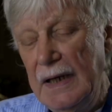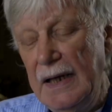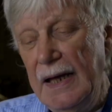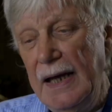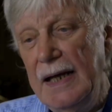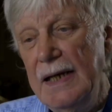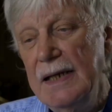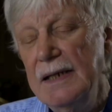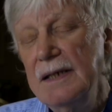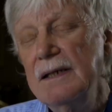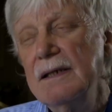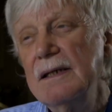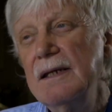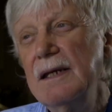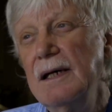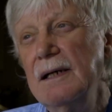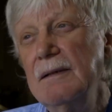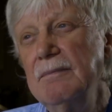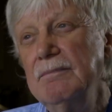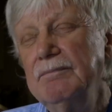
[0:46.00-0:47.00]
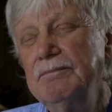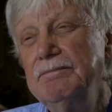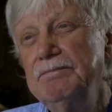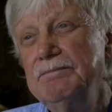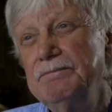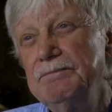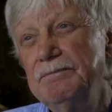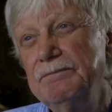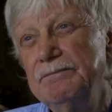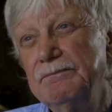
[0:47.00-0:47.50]
And
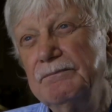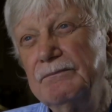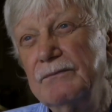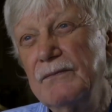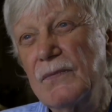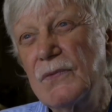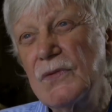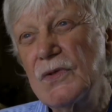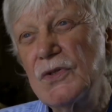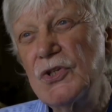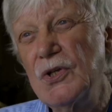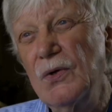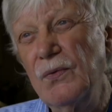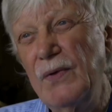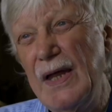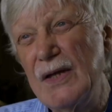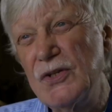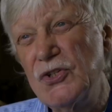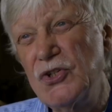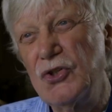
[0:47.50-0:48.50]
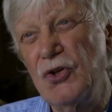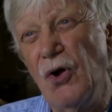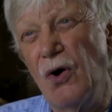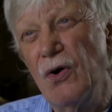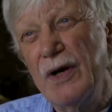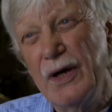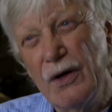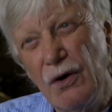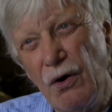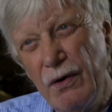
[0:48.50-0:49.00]
um, so that
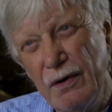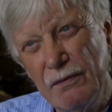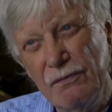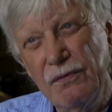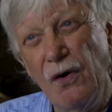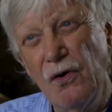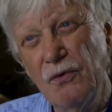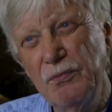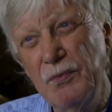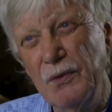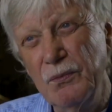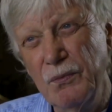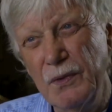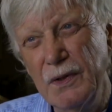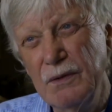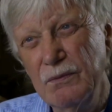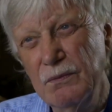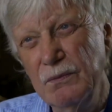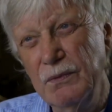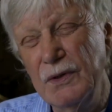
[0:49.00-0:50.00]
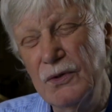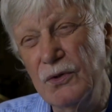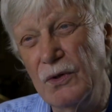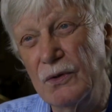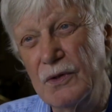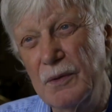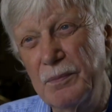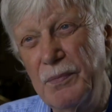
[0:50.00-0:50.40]
started our involvement with, with Dr.